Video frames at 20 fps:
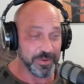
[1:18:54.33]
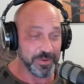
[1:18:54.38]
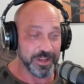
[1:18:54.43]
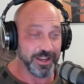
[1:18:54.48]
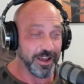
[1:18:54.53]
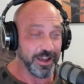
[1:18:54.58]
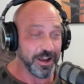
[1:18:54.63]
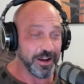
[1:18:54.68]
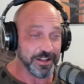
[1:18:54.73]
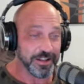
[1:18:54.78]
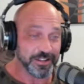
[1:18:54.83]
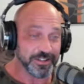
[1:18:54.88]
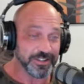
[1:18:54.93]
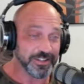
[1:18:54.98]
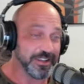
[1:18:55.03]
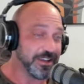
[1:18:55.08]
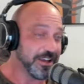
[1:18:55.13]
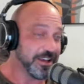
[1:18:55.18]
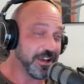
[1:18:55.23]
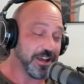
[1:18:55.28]
Sure. A
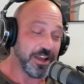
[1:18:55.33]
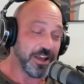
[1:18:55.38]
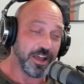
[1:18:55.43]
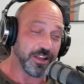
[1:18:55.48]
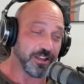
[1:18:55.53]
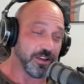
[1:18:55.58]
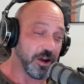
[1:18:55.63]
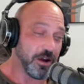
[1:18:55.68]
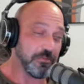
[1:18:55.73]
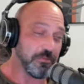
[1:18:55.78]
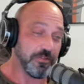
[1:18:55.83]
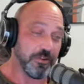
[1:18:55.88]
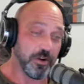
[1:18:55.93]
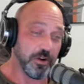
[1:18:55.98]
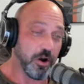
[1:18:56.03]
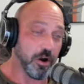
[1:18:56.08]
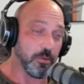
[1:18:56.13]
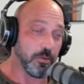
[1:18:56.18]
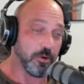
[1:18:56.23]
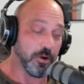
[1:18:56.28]
Time for Karma,
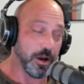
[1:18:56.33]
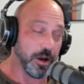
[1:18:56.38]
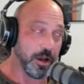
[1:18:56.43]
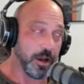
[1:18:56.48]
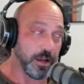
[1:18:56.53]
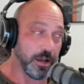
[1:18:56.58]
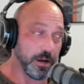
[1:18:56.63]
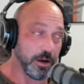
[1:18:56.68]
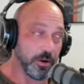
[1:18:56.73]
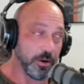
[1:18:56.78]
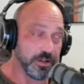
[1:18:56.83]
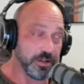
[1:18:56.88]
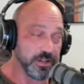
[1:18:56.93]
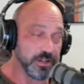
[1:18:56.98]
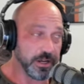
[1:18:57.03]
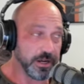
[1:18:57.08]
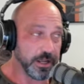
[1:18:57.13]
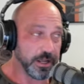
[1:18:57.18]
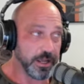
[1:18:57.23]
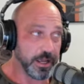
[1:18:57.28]
I
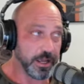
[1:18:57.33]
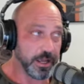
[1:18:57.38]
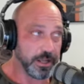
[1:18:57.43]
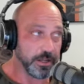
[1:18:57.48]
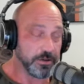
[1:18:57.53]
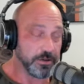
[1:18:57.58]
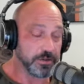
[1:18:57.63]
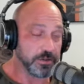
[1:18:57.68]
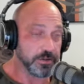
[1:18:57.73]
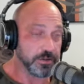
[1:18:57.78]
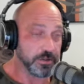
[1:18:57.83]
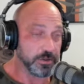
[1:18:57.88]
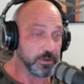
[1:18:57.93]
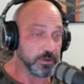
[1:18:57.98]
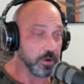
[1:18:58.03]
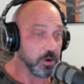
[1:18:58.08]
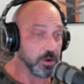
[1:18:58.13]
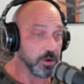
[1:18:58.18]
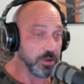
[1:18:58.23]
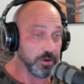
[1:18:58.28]
used to go there a
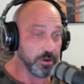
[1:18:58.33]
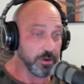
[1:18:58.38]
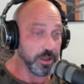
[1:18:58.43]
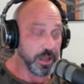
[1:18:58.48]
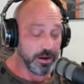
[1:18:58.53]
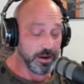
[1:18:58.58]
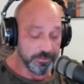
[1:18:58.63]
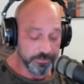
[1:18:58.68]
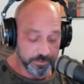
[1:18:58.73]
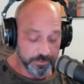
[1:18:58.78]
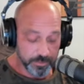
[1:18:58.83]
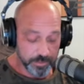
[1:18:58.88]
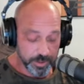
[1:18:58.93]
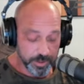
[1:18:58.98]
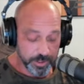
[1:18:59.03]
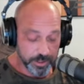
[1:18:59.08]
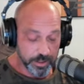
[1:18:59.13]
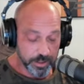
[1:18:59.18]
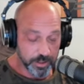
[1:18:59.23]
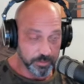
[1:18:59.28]
lot for my
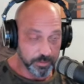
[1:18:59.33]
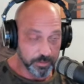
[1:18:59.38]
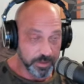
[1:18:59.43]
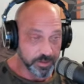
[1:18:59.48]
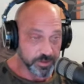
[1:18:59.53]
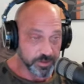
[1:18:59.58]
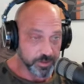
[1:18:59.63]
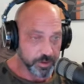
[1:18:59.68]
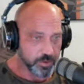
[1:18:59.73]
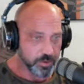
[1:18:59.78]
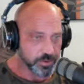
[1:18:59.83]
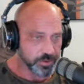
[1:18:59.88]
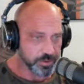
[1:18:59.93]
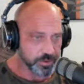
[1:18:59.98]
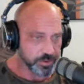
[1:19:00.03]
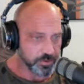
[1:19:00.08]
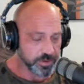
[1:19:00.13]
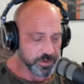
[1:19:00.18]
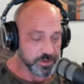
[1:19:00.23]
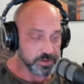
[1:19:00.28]
my stones and
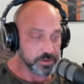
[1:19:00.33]
crystals.